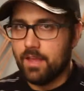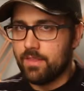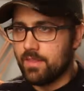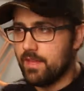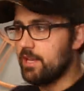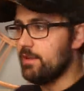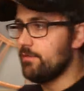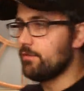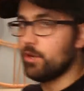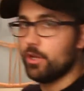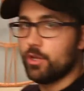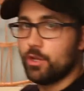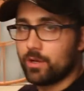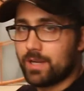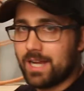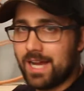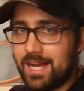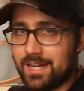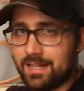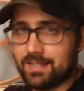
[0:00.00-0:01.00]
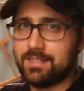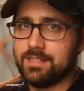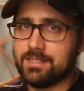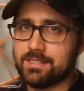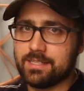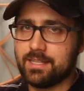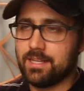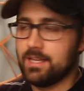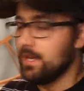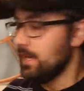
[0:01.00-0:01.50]
Then you've got your
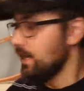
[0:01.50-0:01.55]
colors.